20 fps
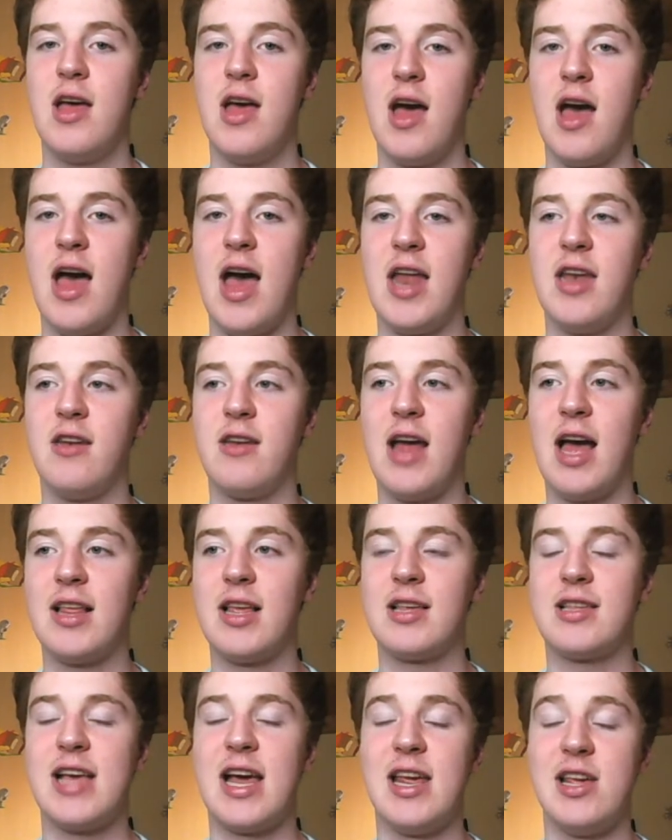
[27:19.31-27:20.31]
And as I
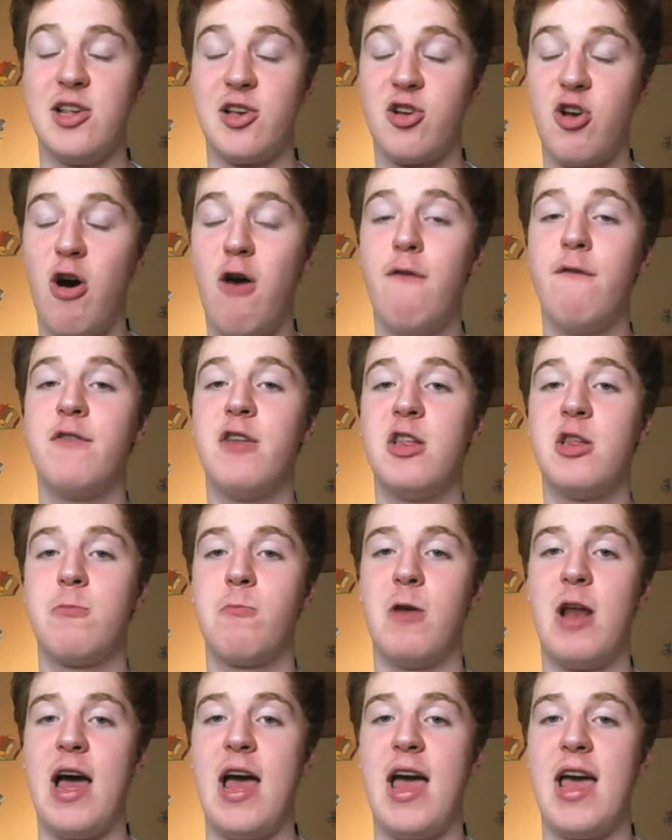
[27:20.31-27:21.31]
said, he's a confidence
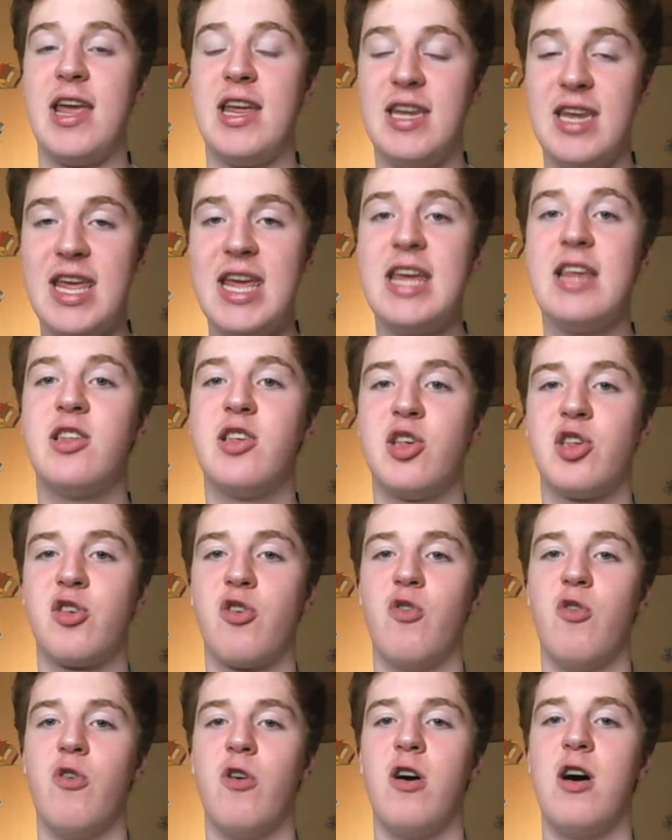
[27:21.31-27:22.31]
player. He needs to
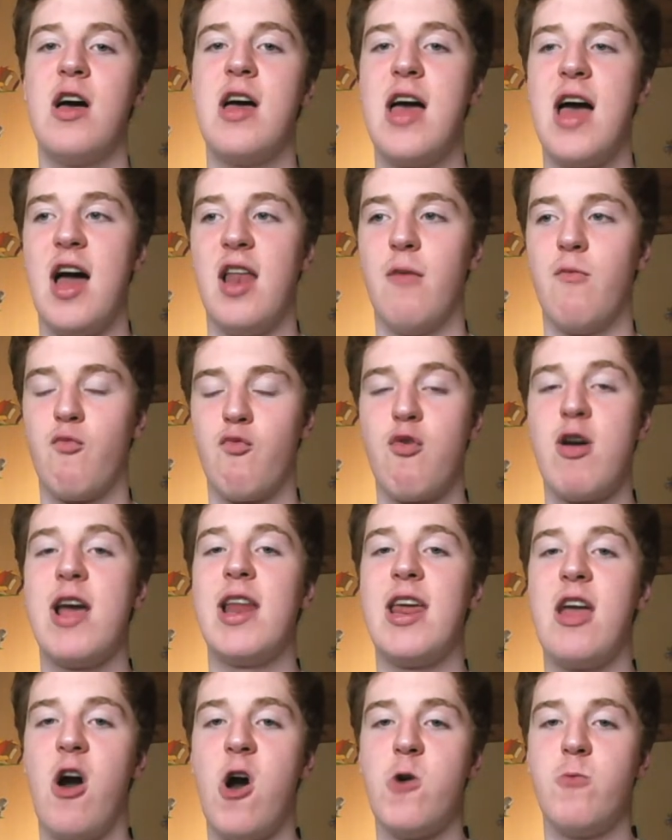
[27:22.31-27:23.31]
score, and I'm
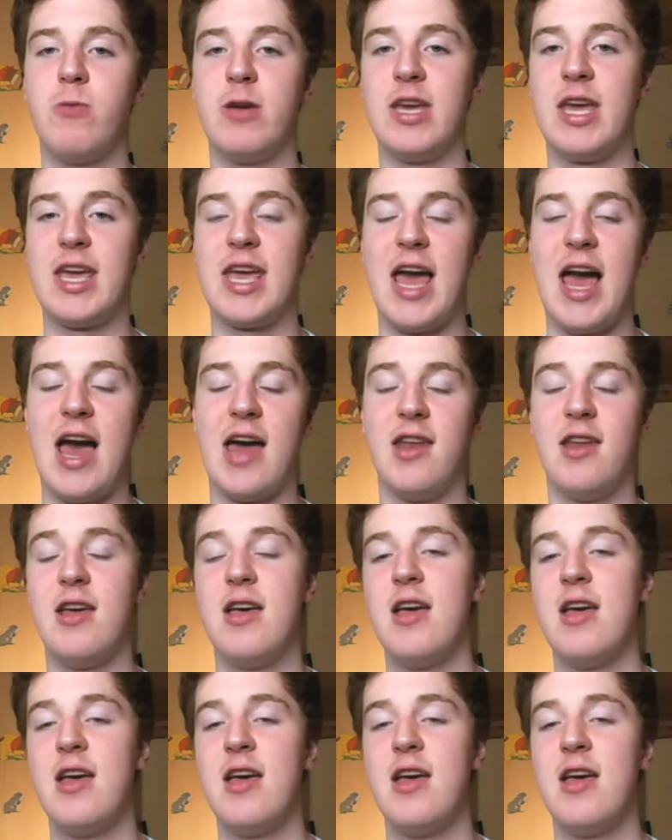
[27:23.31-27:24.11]
really hoping he can.